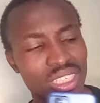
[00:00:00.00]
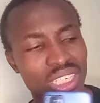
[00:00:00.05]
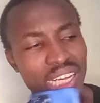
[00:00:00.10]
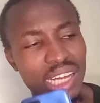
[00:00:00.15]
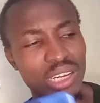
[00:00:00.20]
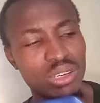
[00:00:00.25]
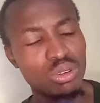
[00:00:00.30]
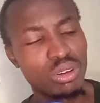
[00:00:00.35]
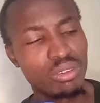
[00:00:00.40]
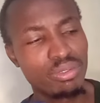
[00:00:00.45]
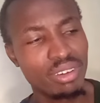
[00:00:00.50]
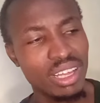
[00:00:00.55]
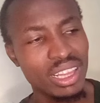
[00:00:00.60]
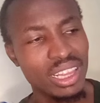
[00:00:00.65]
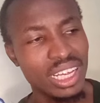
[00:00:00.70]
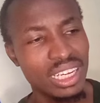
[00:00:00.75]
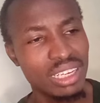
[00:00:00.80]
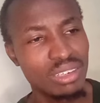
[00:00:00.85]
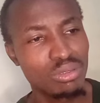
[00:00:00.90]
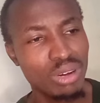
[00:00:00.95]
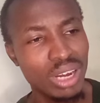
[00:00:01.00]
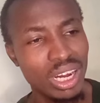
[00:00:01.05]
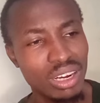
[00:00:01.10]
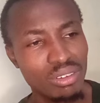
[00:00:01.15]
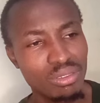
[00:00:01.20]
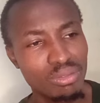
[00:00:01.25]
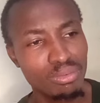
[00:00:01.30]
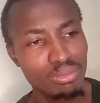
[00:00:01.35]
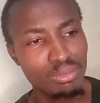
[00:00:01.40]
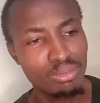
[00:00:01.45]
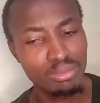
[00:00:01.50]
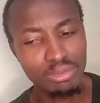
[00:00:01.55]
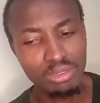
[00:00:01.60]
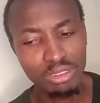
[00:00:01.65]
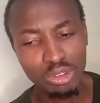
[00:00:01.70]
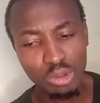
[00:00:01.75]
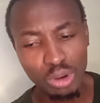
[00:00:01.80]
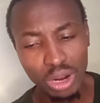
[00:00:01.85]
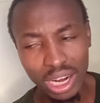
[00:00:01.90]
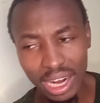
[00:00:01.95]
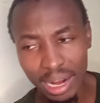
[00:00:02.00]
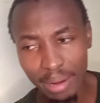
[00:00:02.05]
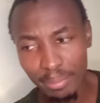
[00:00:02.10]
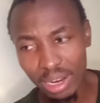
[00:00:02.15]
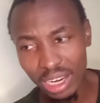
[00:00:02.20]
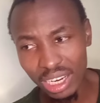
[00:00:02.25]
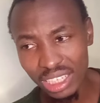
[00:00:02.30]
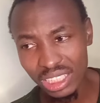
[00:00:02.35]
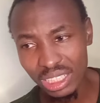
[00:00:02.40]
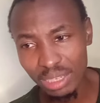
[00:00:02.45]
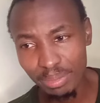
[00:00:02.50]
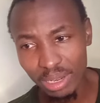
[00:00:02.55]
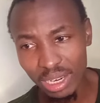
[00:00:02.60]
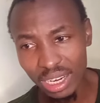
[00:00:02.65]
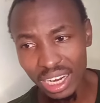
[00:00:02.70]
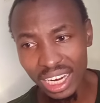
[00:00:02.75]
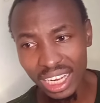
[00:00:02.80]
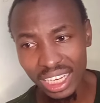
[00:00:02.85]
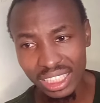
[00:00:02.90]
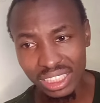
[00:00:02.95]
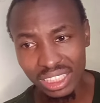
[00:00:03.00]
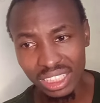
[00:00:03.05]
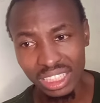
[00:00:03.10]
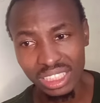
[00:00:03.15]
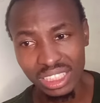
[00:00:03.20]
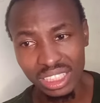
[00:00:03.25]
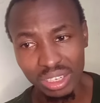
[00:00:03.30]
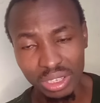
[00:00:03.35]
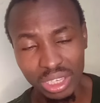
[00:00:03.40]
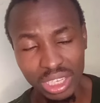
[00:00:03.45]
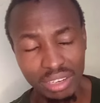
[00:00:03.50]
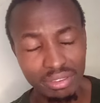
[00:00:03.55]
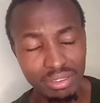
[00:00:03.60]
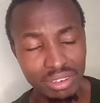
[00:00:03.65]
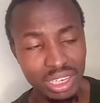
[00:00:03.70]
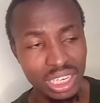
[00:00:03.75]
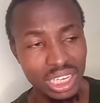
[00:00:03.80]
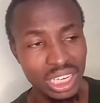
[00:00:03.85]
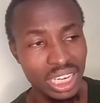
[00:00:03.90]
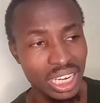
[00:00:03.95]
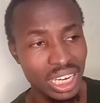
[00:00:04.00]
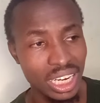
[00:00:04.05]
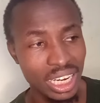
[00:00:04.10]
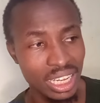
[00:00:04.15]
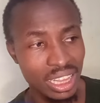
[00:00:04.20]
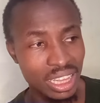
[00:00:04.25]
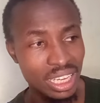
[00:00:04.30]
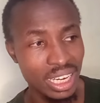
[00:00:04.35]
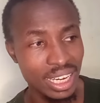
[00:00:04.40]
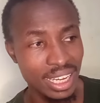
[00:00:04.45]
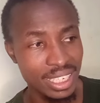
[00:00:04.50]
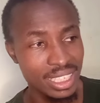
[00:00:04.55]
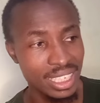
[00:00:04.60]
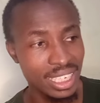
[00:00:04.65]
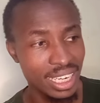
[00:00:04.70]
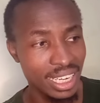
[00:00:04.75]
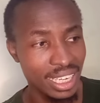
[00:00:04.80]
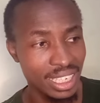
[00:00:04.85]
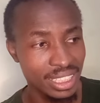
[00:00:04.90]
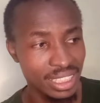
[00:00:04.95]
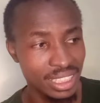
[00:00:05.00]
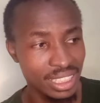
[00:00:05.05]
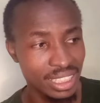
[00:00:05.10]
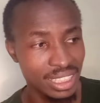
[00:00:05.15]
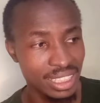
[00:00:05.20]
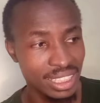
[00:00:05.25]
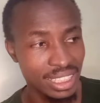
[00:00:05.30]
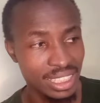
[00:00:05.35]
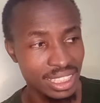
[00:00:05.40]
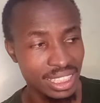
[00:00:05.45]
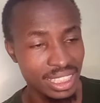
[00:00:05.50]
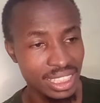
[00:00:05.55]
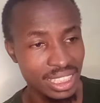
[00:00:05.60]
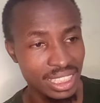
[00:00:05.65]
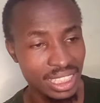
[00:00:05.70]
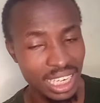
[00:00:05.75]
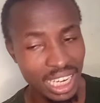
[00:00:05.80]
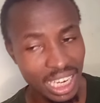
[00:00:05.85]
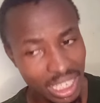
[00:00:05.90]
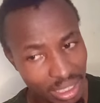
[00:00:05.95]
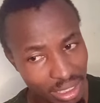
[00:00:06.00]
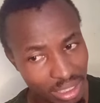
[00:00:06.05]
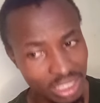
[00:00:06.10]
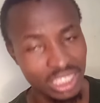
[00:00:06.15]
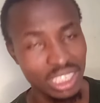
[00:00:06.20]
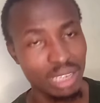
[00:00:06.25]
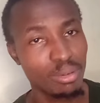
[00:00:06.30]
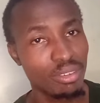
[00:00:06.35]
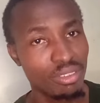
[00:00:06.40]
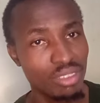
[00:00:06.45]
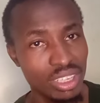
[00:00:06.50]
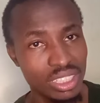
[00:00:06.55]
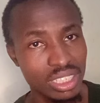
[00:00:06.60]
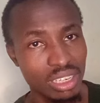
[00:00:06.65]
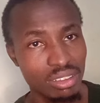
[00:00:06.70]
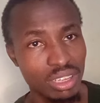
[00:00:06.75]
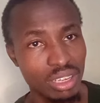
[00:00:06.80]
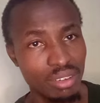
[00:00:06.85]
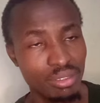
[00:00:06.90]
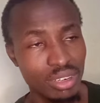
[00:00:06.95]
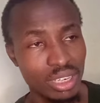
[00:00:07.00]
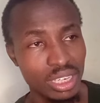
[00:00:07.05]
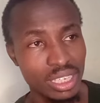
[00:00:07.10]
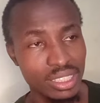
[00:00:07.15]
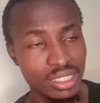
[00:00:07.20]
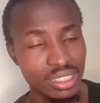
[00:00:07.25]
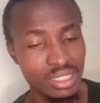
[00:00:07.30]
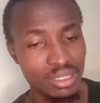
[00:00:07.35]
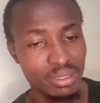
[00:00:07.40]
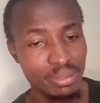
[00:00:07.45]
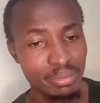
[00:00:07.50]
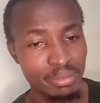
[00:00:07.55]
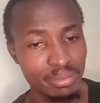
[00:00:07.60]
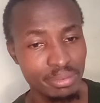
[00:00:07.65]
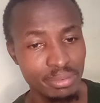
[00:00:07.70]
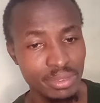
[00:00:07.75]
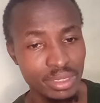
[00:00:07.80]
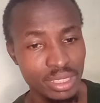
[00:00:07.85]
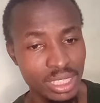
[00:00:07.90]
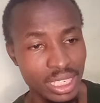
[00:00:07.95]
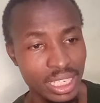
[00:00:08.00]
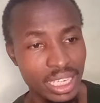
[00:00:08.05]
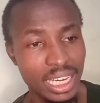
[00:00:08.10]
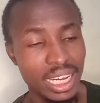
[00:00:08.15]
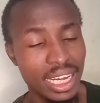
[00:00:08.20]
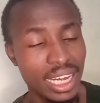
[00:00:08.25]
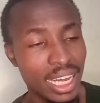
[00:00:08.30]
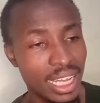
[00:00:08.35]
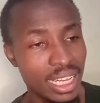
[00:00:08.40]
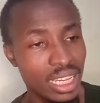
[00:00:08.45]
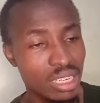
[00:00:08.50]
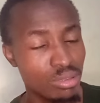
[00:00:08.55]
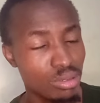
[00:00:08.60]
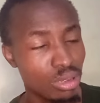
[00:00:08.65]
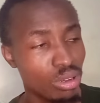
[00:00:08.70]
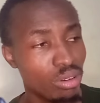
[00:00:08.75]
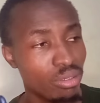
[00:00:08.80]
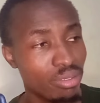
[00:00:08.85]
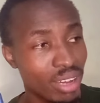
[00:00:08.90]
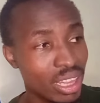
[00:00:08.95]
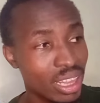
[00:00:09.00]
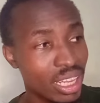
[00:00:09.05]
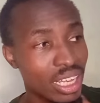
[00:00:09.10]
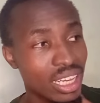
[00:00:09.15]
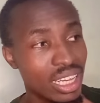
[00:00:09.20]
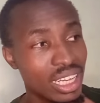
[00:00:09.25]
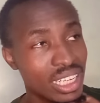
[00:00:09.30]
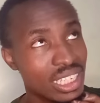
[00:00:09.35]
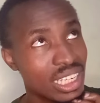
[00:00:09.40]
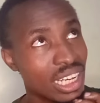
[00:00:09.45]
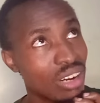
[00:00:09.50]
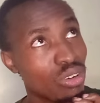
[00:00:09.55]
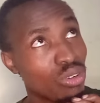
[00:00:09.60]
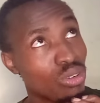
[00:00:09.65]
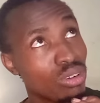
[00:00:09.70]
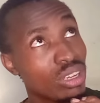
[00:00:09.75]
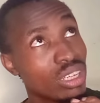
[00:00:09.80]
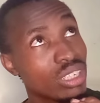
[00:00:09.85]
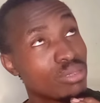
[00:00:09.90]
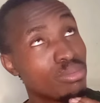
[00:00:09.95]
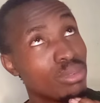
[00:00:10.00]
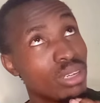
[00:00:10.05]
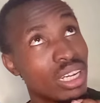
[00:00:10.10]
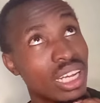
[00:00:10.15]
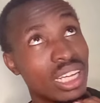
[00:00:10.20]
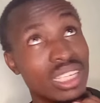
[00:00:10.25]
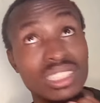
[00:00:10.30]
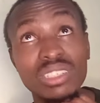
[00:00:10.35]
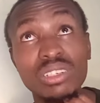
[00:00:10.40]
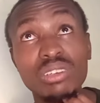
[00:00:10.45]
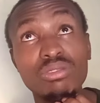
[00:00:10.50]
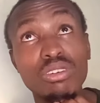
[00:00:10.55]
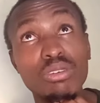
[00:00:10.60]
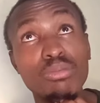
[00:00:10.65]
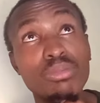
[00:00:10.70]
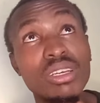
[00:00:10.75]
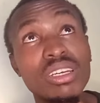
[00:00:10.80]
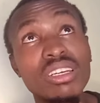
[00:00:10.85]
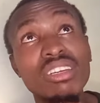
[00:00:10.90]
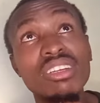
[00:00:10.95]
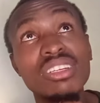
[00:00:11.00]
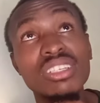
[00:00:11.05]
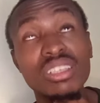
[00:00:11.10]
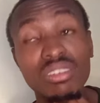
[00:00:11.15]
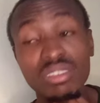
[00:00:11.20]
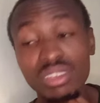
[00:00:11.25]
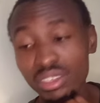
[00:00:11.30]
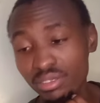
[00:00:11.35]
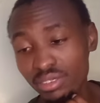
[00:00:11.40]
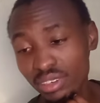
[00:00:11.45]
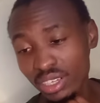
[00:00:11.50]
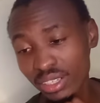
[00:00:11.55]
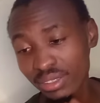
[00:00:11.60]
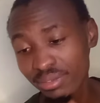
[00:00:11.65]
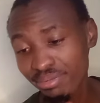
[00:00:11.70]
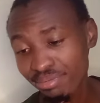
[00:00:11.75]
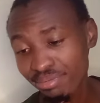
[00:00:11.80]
and you'll find that one among the peddlers in South Africa are the Nigerians and some of the South Africans. Yeah, and that's why you'll find that these are always been xenophobic in South Africa.